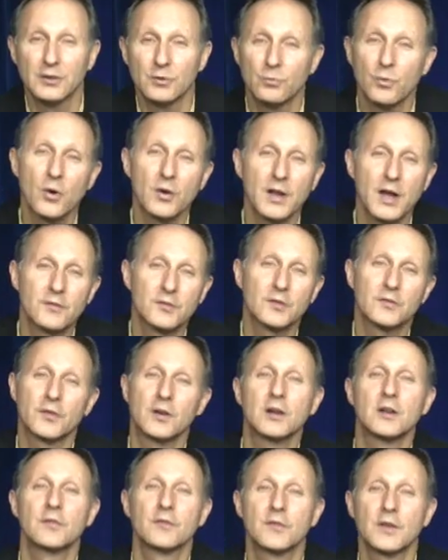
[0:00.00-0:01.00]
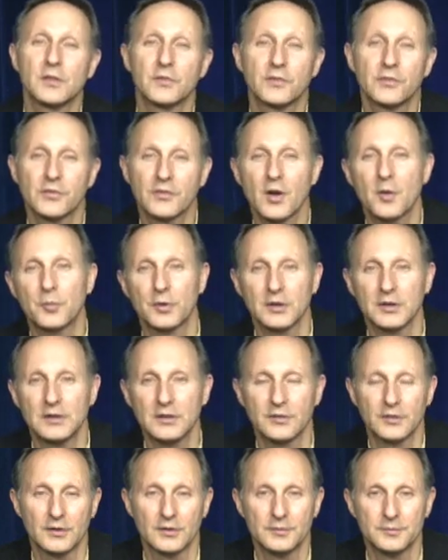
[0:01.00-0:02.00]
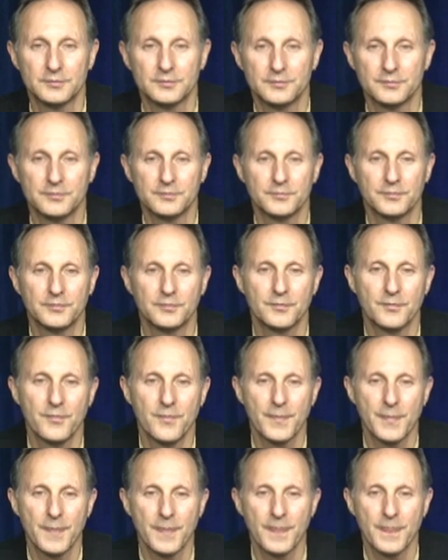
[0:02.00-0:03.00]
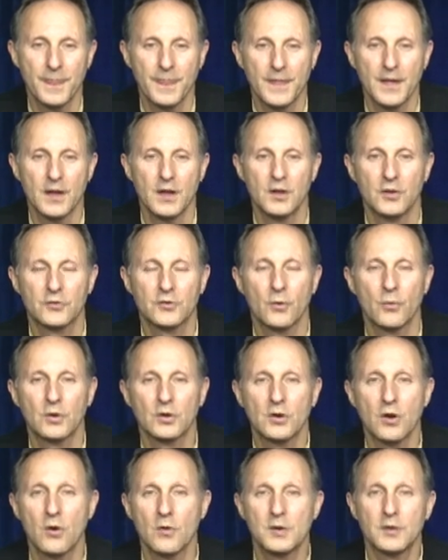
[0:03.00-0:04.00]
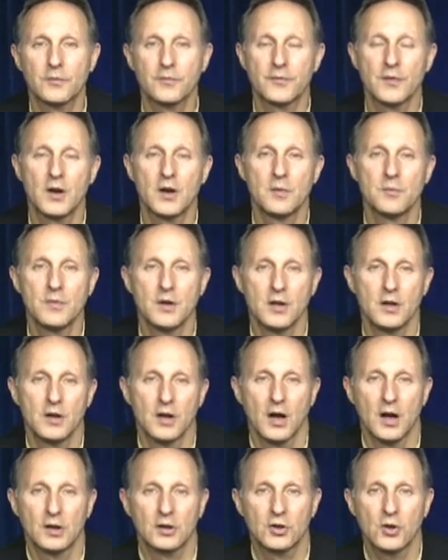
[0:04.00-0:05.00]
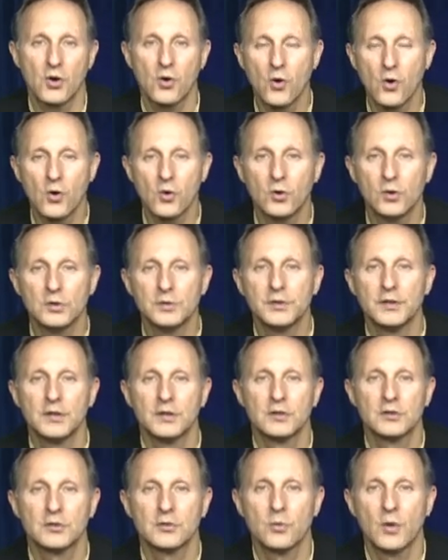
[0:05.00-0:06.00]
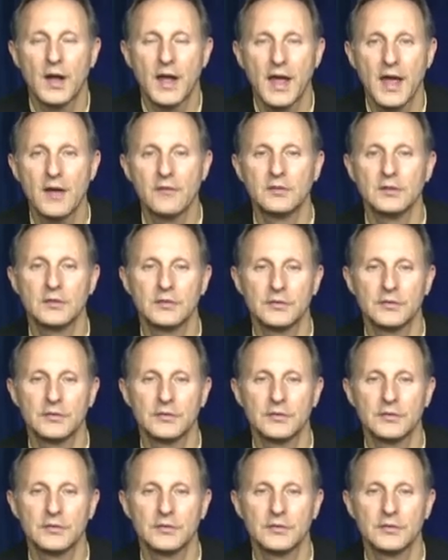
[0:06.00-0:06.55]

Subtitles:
you won't have a very fun summer either. So we're going from a cold to a heavy